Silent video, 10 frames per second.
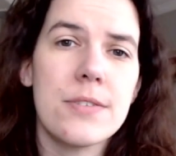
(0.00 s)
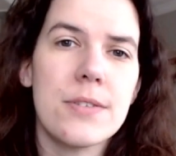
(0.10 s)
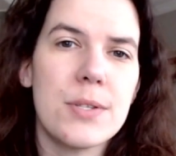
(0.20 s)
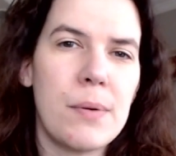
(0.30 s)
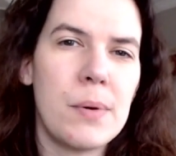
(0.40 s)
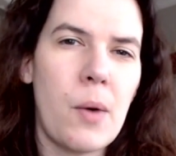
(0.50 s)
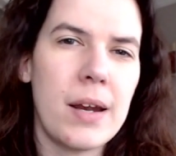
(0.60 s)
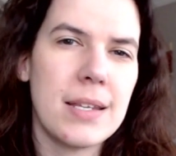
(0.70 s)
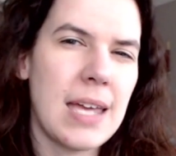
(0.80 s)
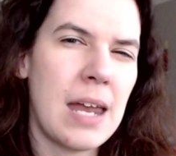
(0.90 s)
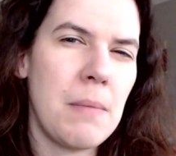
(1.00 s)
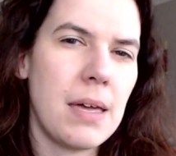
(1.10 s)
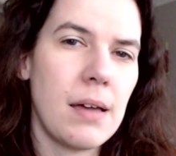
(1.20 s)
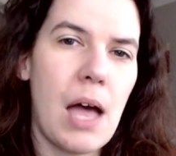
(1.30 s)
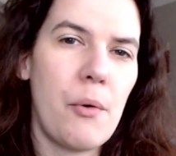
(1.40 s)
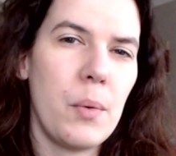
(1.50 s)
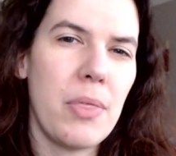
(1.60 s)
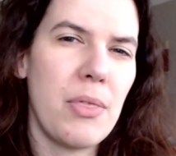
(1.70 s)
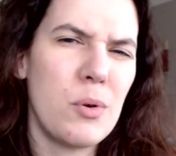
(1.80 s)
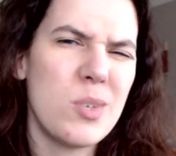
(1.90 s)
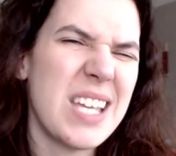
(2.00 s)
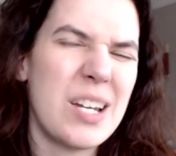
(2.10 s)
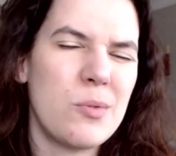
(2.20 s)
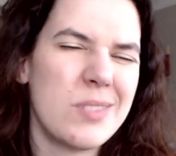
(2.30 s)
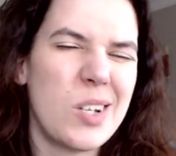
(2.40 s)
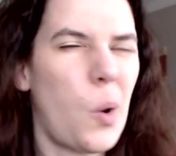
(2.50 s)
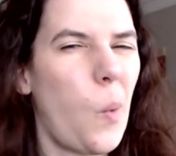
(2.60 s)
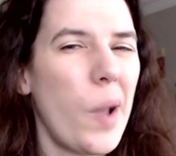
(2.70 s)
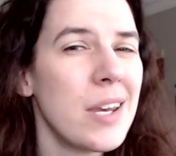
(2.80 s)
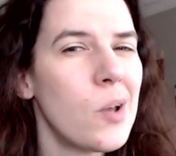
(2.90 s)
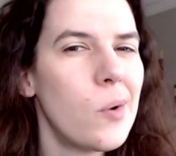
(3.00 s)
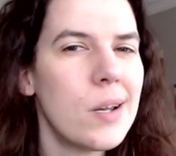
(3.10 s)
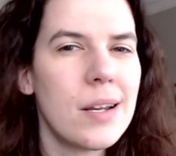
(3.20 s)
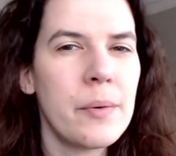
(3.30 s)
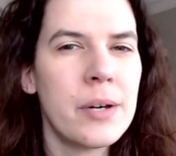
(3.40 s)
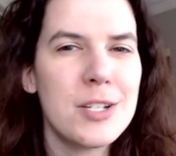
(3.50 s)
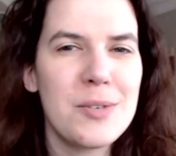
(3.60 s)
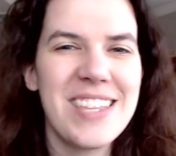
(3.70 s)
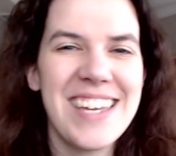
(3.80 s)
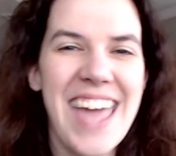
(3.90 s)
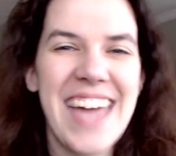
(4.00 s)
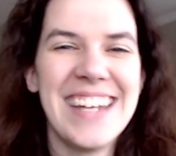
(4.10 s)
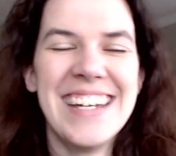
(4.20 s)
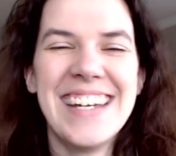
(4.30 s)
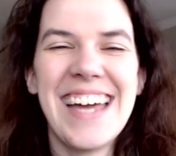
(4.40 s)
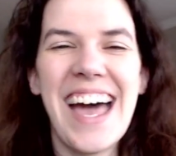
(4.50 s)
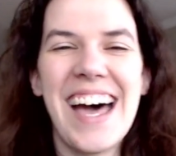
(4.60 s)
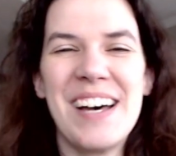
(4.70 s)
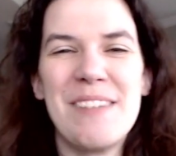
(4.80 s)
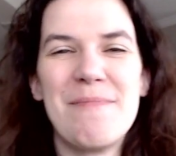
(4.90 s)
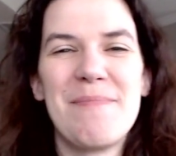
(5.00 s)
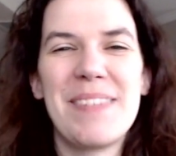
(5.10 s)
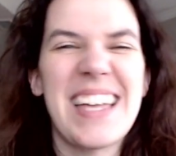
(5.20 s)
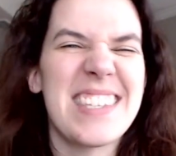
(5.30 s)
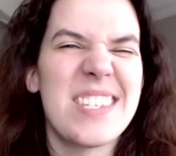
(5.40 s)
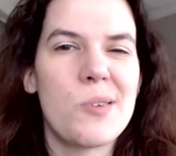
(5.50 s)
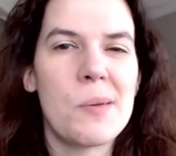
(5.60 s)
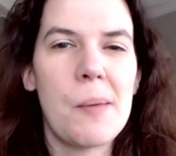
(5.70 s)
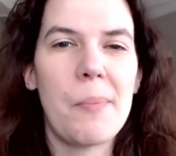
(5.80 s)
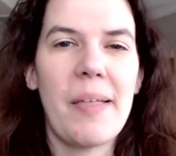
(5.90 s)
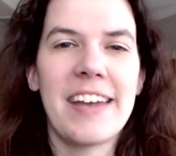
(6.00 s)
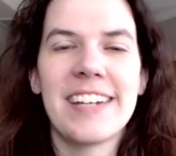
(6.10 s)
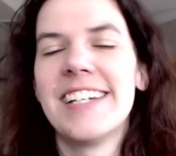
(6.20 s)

So I've been wanting to kind of make a cowl with those. I don't quite know what I want to do with it yet, but that's sort of my plan.